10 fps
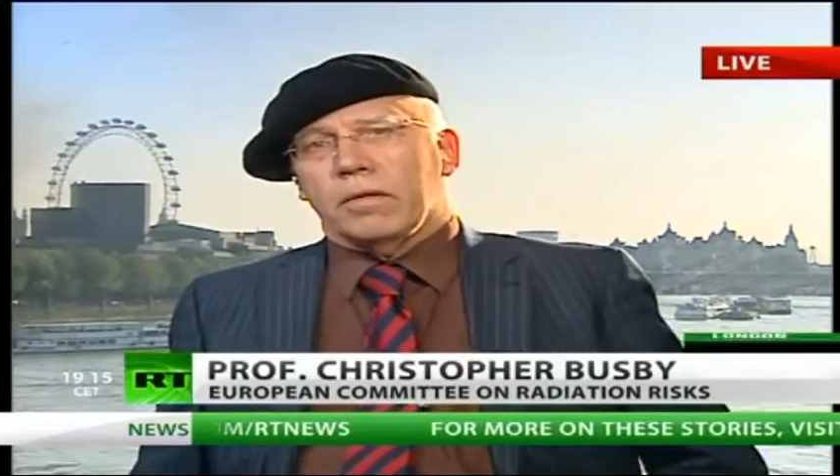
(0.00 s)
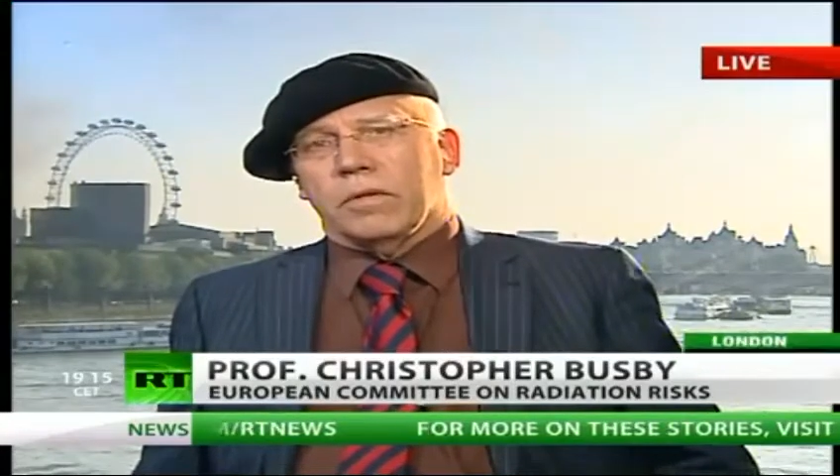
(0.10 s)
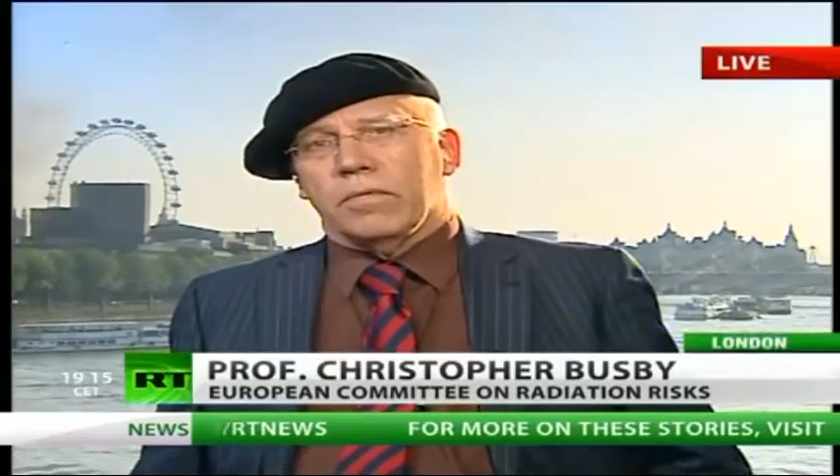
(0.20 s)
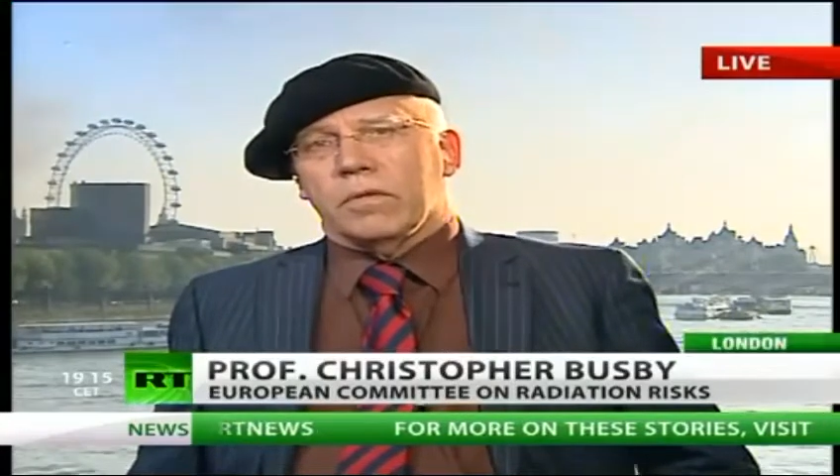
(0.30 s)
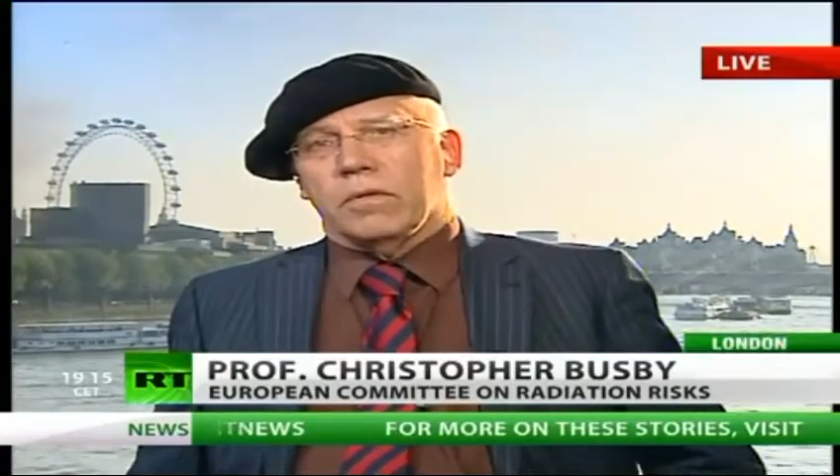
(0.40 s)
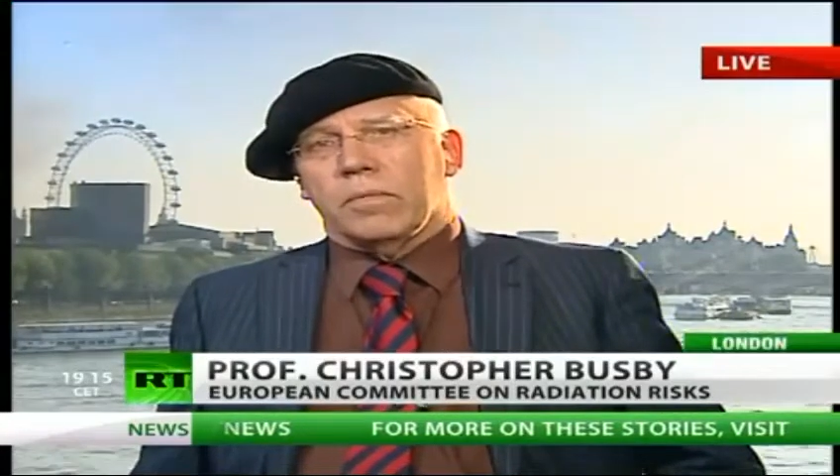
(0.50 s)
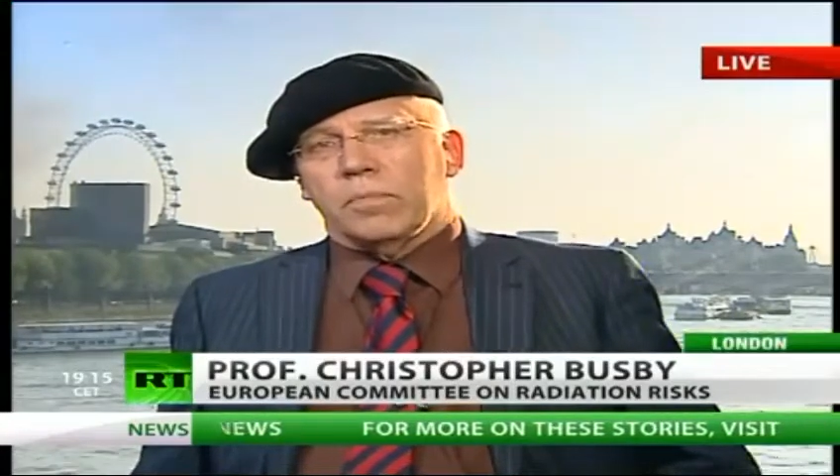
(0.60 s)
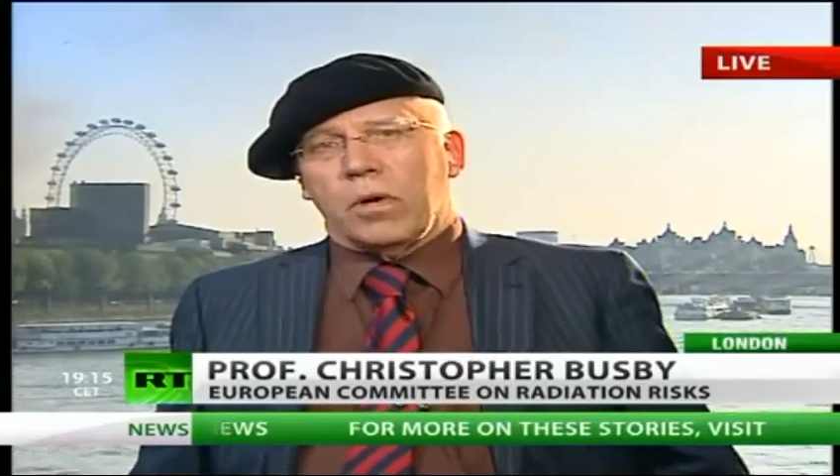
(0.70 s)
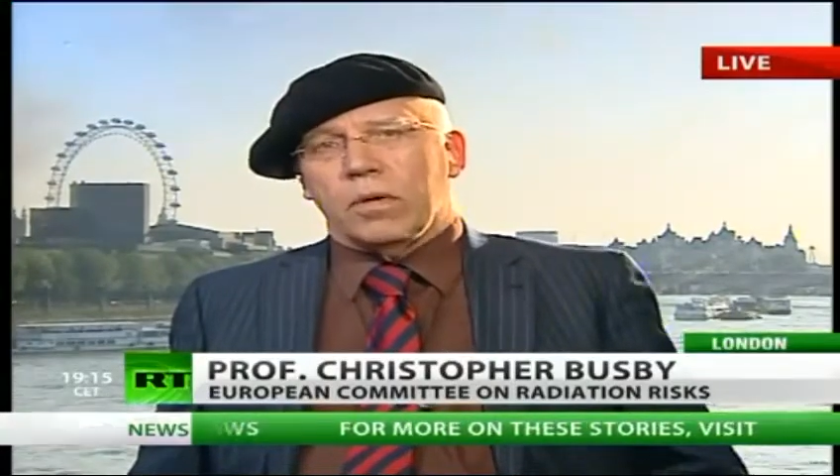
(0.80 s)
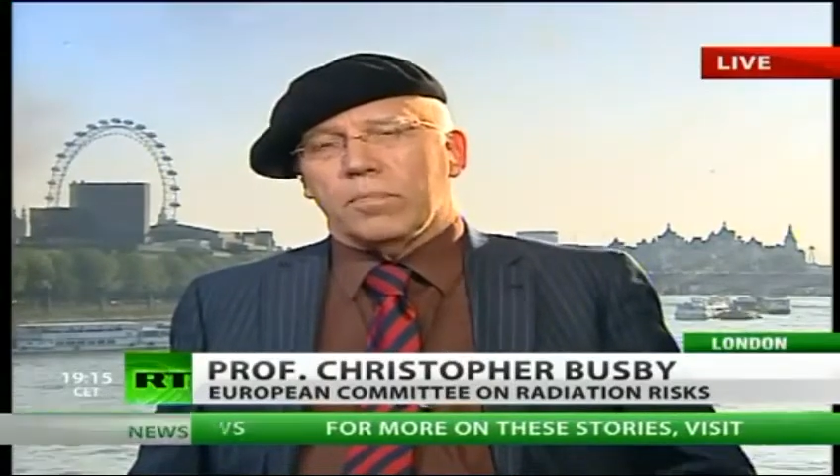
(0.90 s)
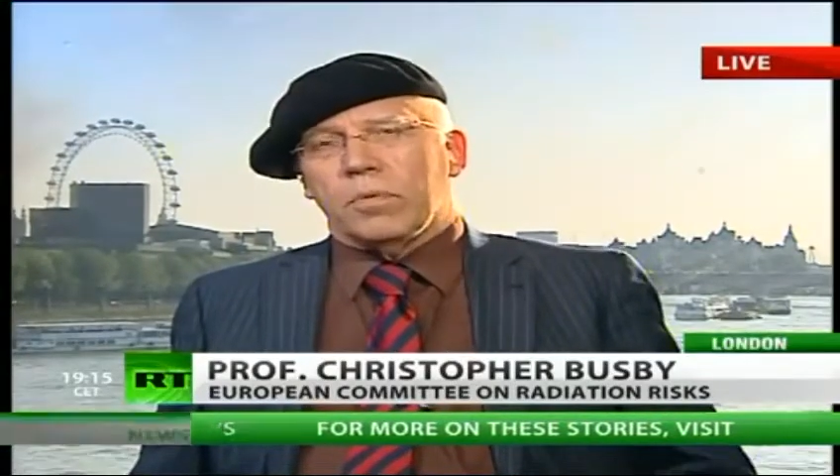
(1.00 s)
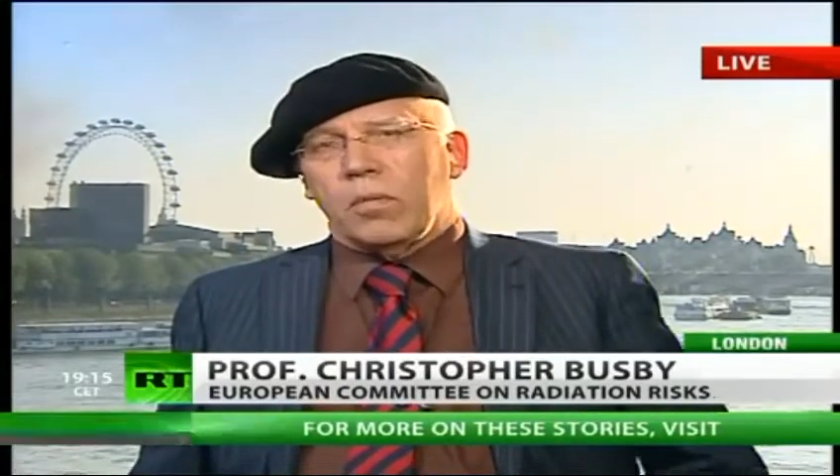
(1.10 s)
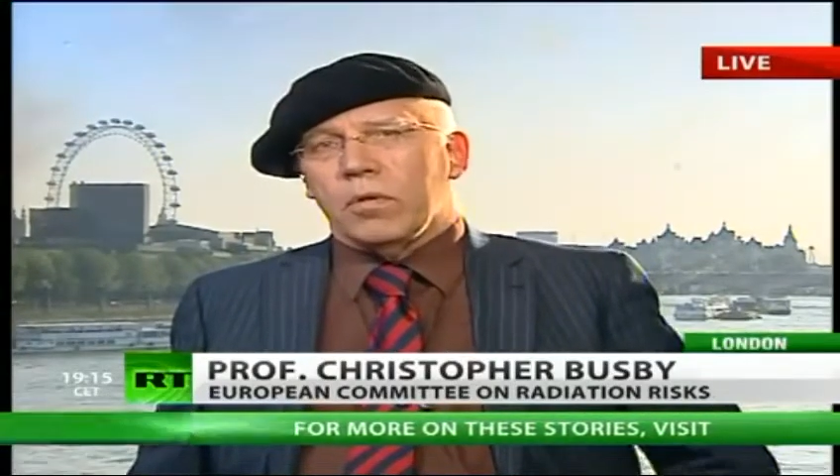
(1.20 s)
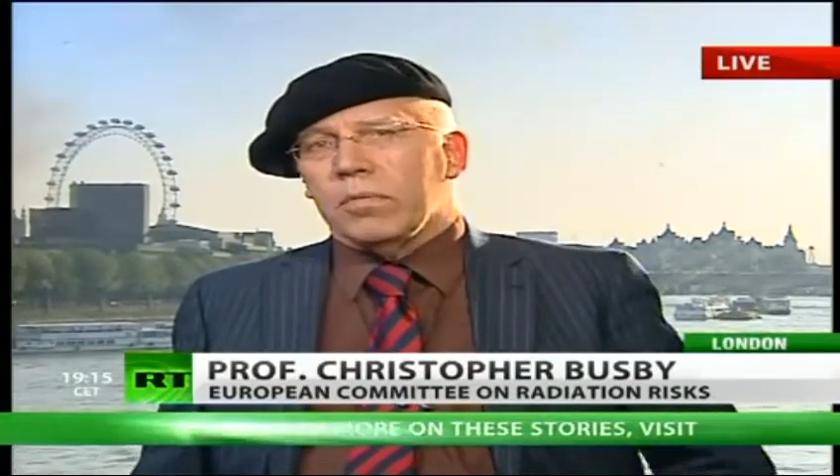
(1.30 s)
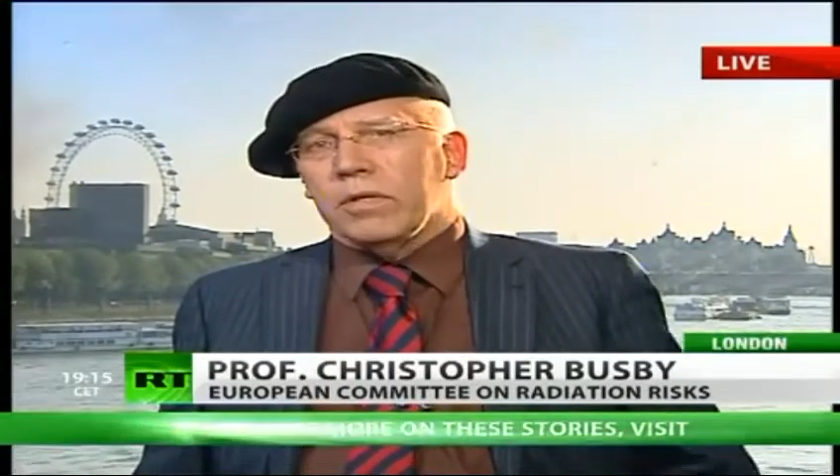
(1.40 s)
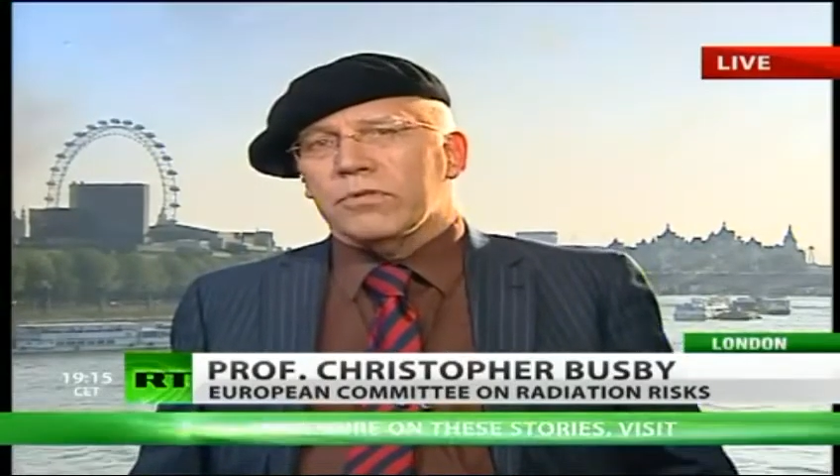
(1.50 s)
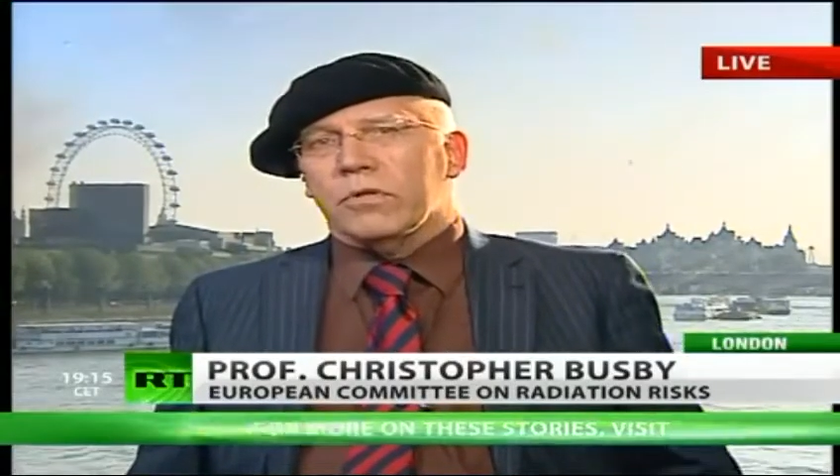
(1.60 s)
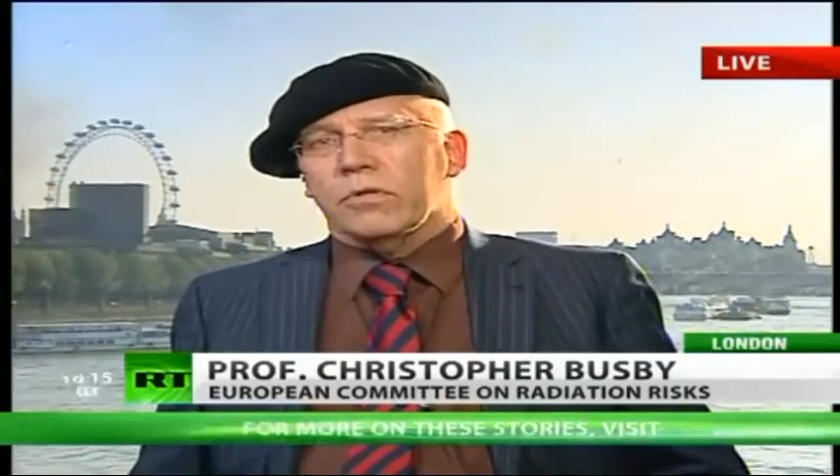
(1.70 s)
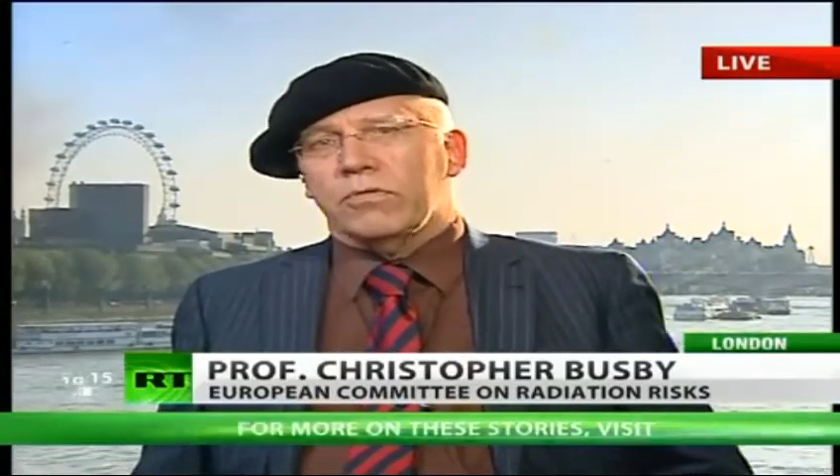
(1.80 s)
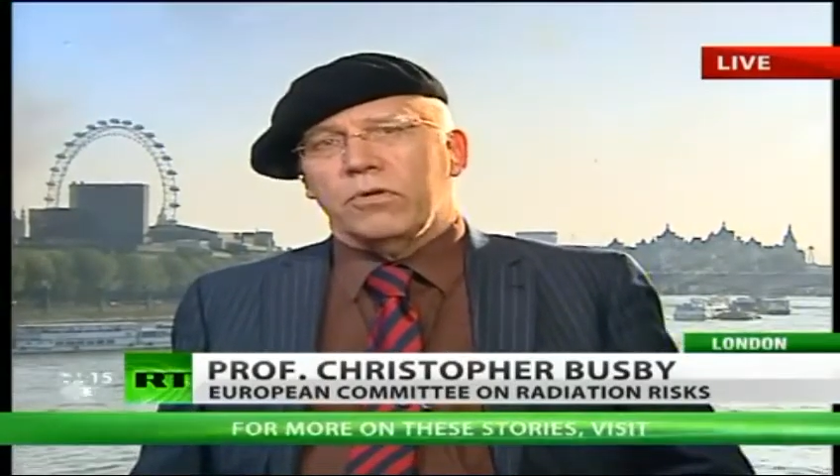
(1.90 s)
the the the, pro the problem is
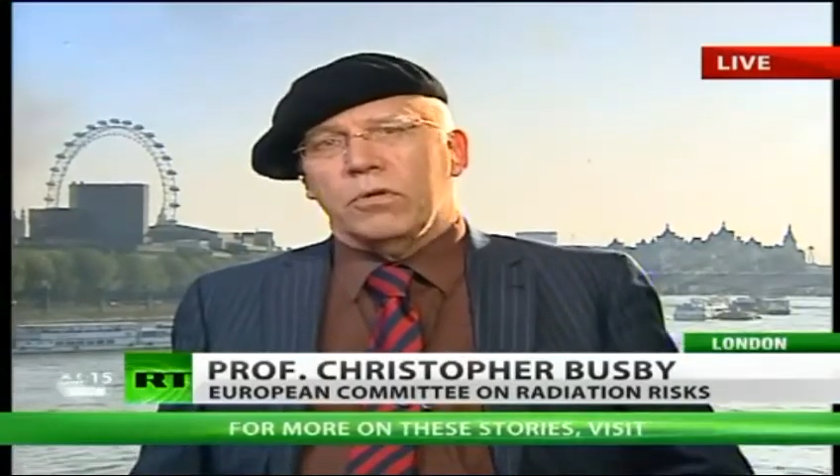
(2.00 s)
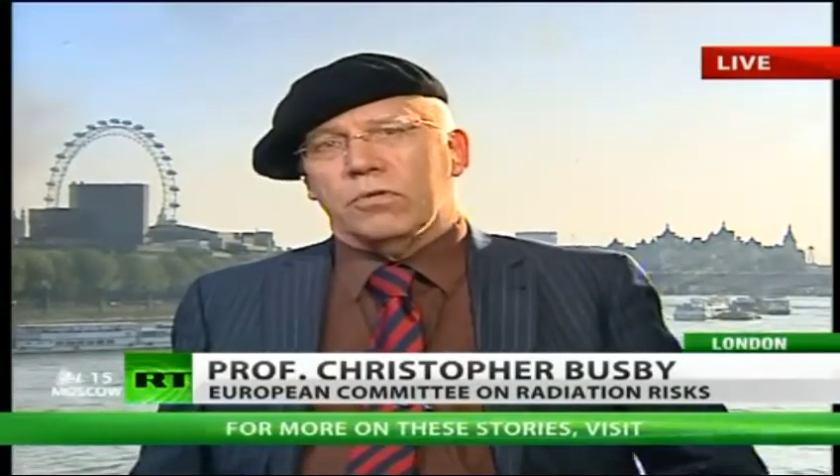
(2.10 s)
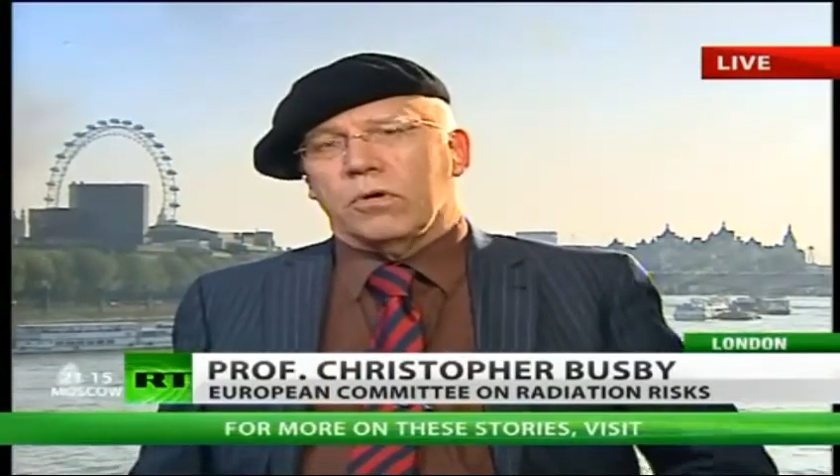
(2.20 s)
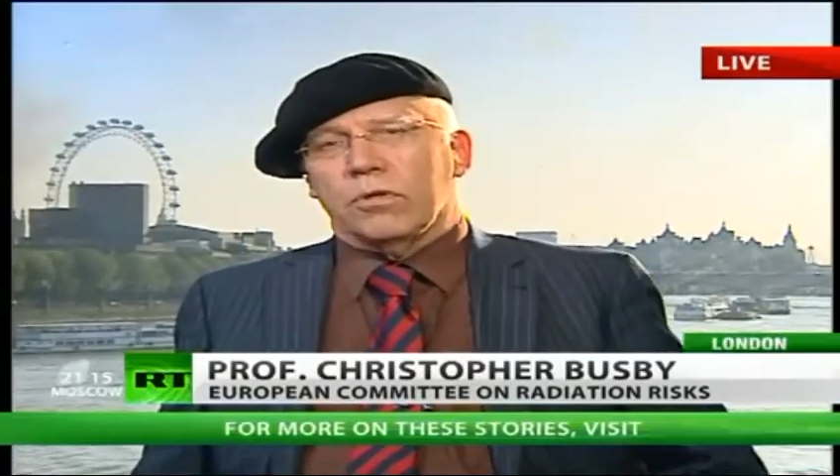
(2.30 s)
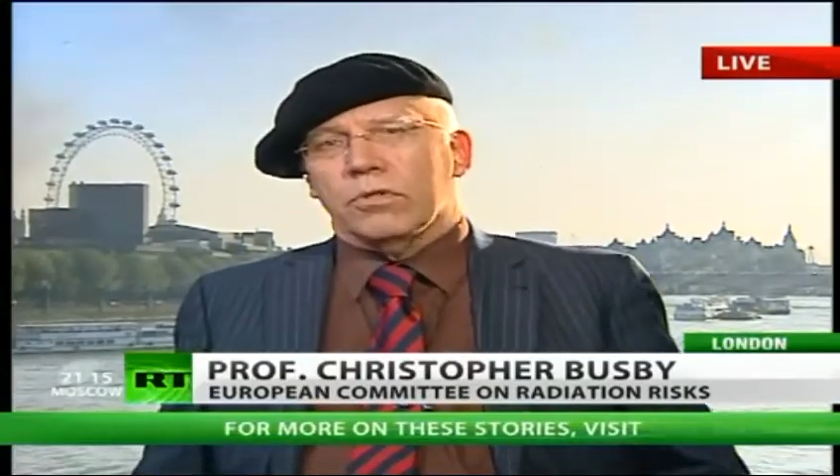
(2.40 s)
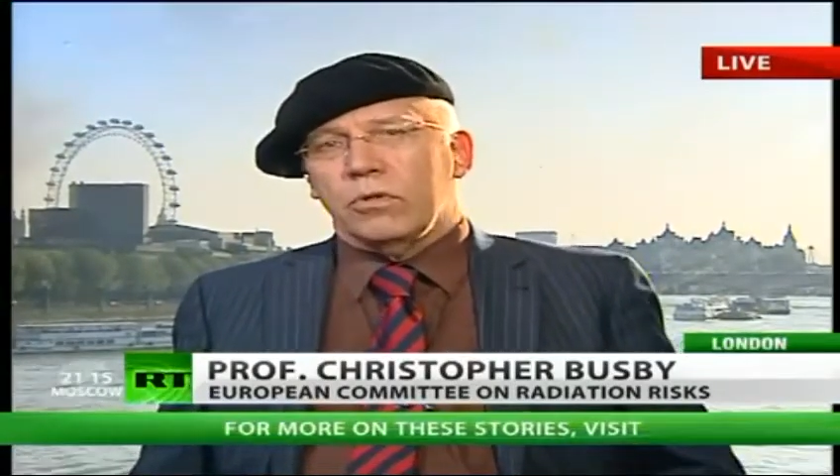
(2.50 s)
that the fuel rods,